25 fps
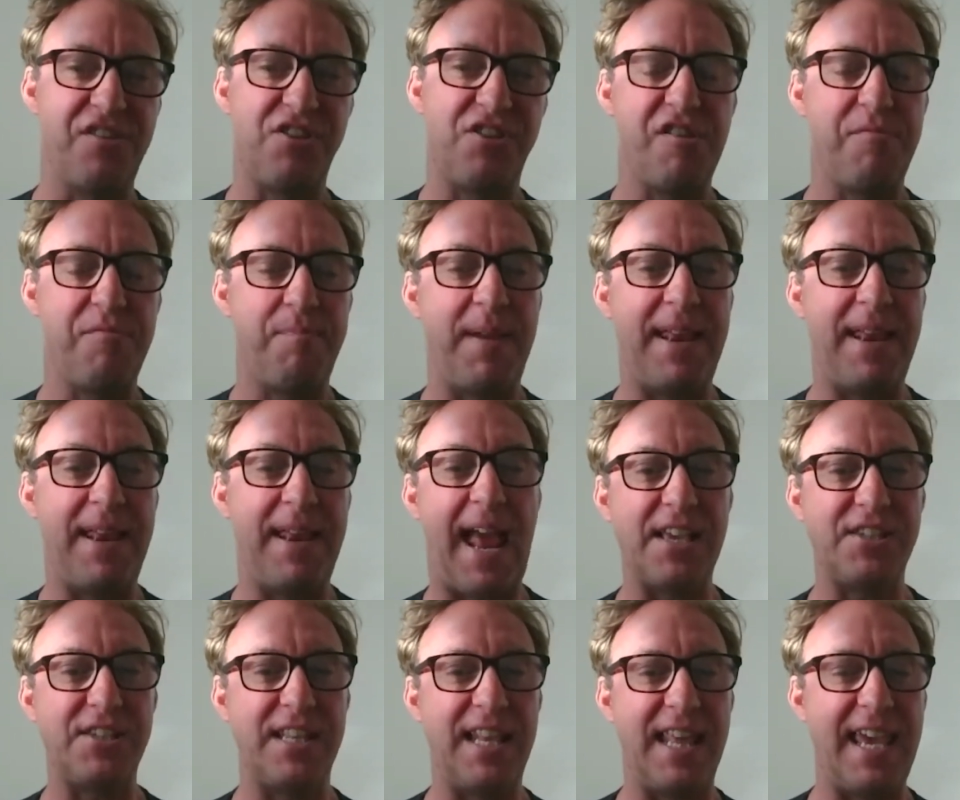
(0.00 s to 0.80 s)
She's been
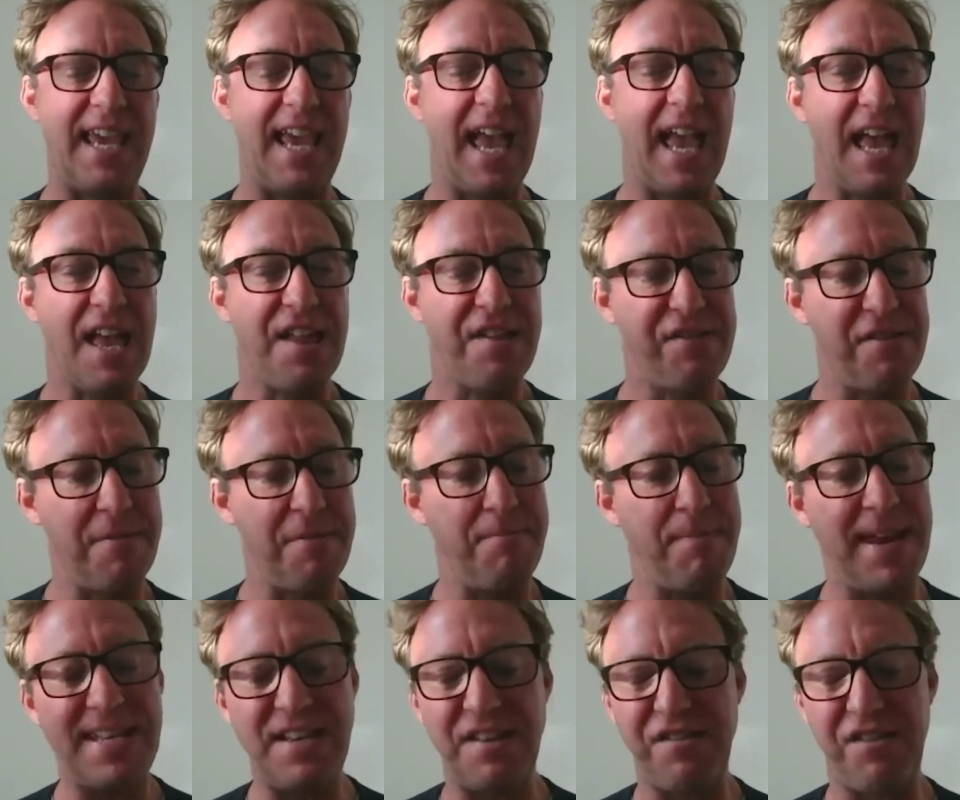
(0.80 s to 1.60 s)
actually,
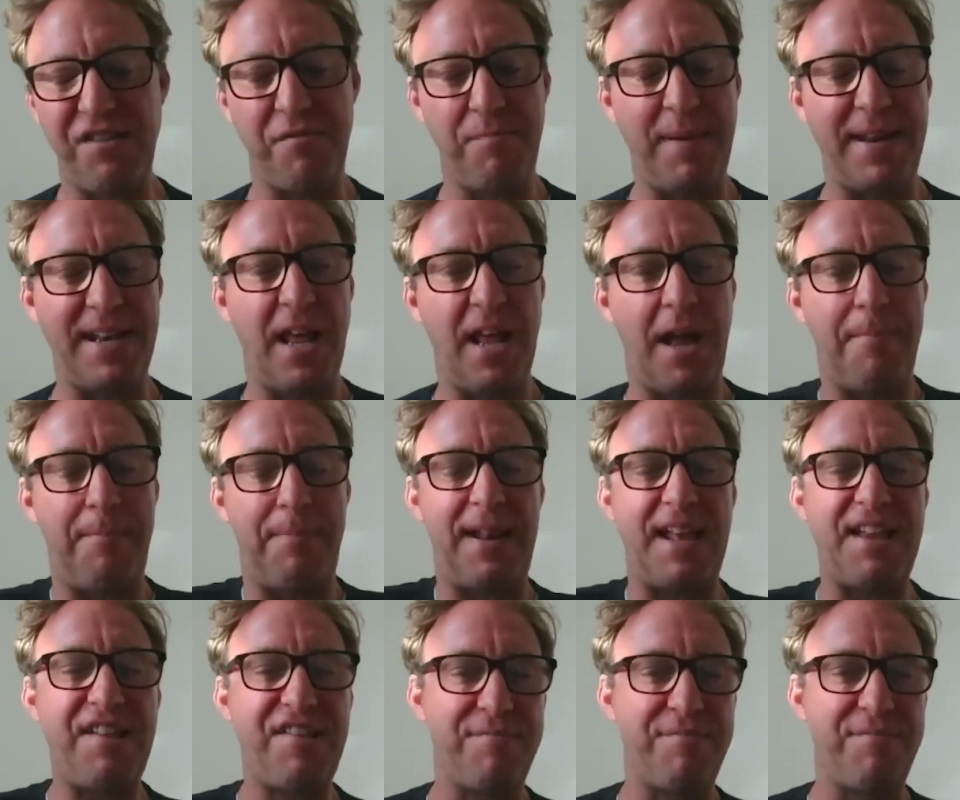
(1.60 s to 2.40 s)
St Peter's has been her
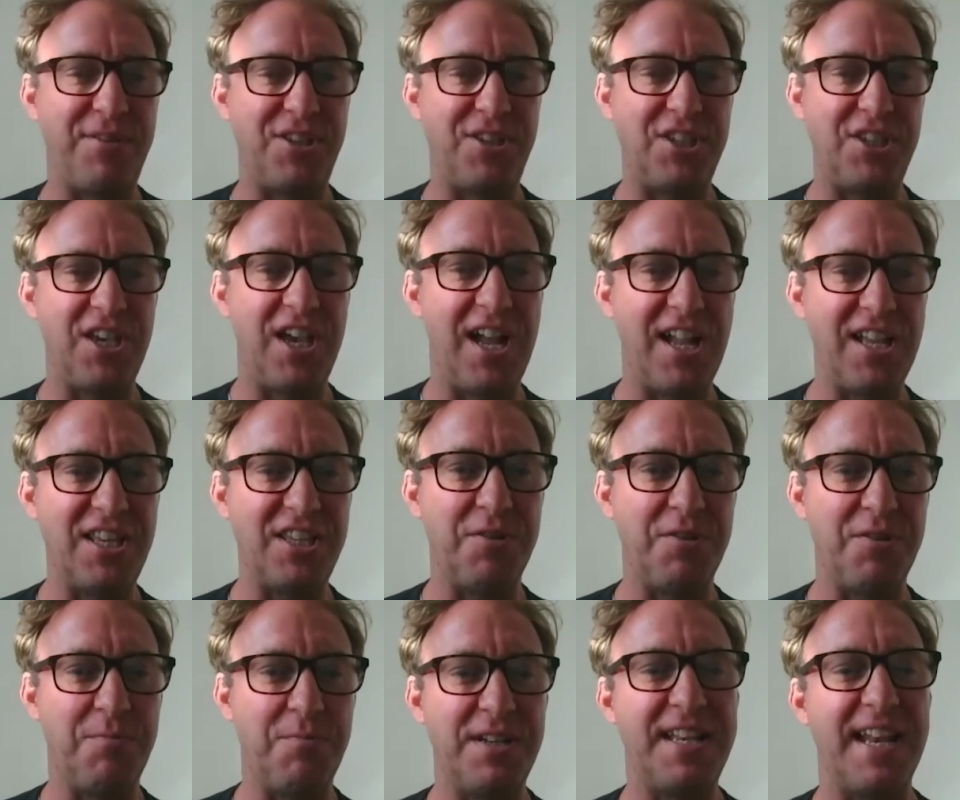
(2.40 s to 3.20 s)
placement church,
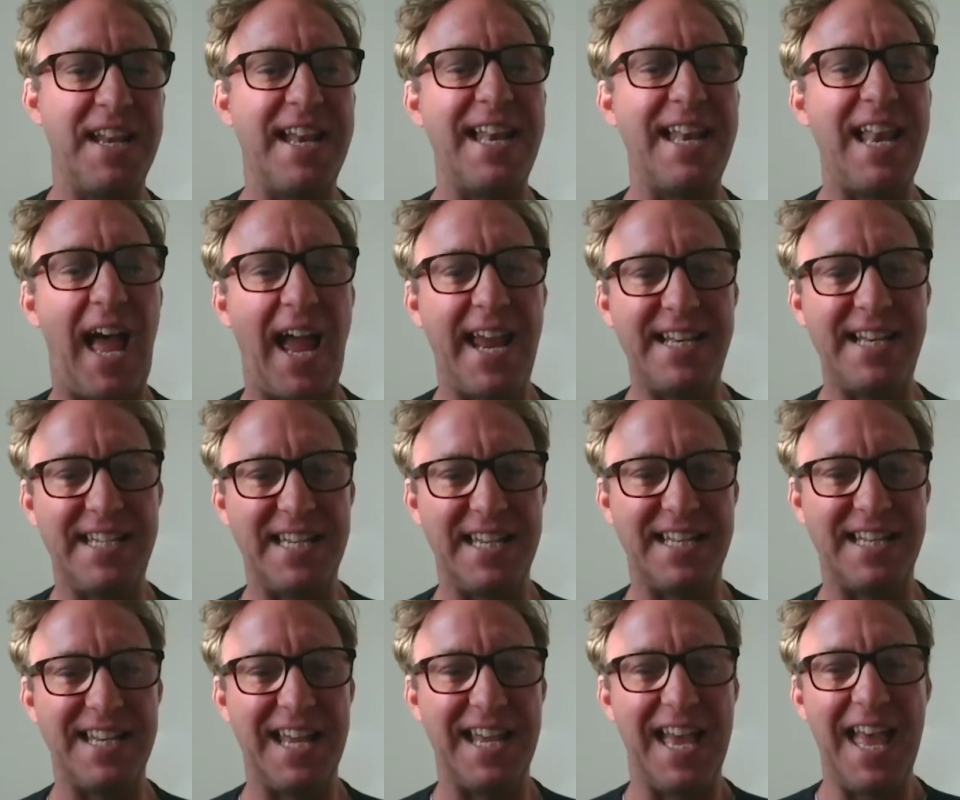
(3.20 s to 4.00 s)
and we're
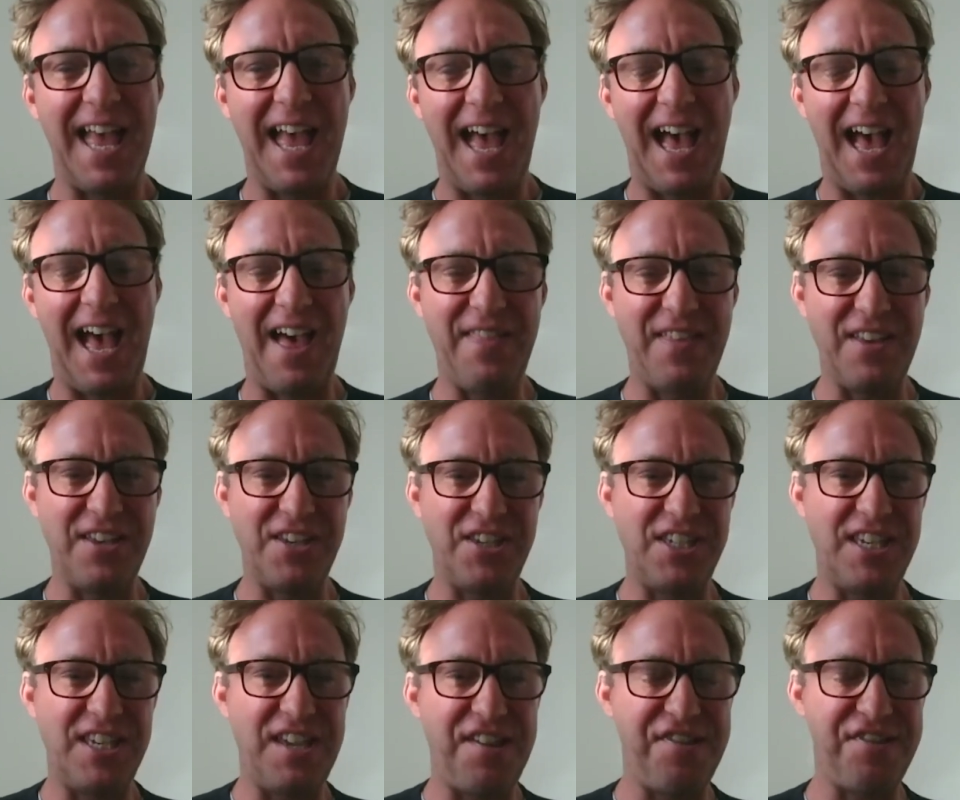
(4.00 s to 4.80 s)
delighted that
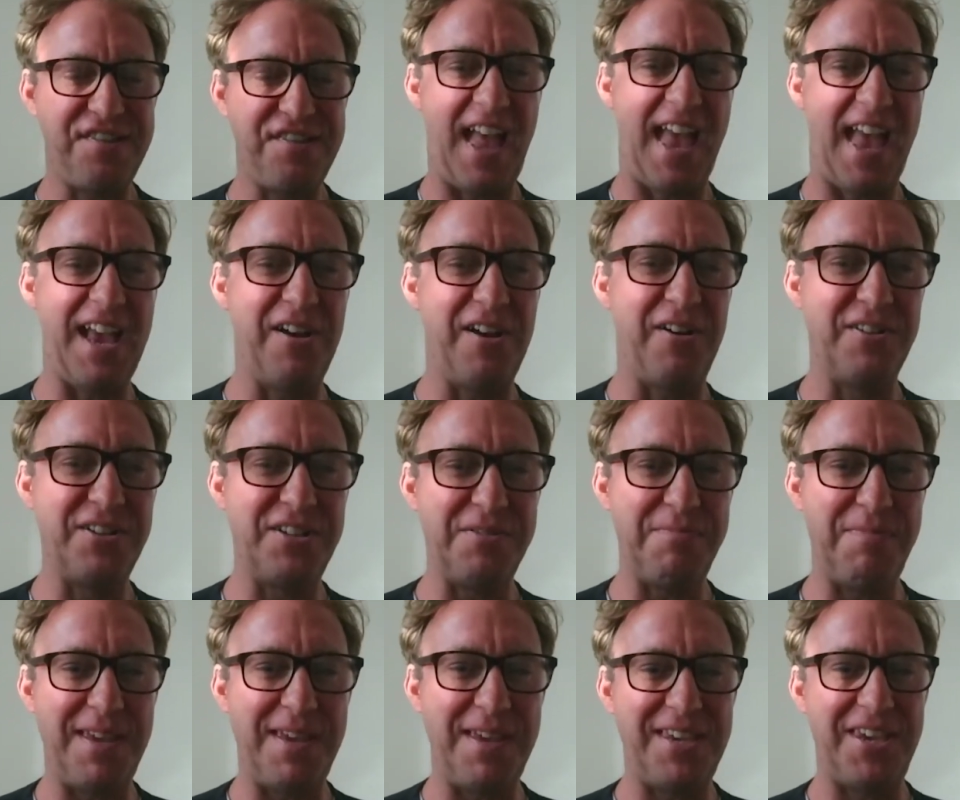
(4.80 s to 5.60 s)
she's staying on
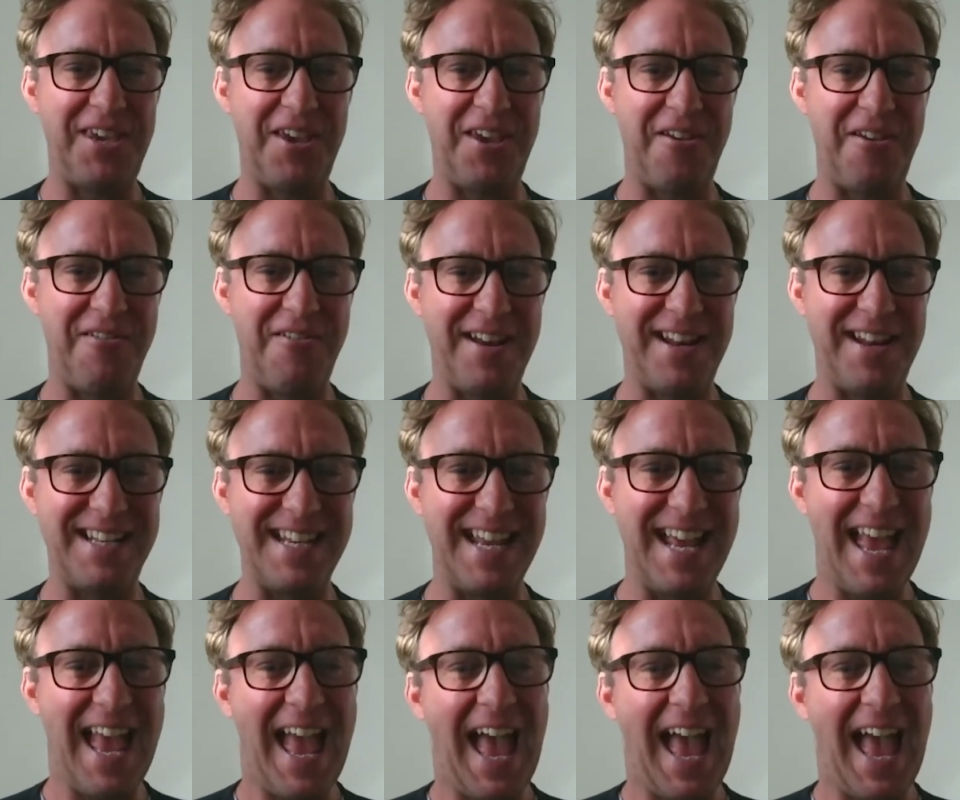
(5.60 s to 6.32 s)
to be curate.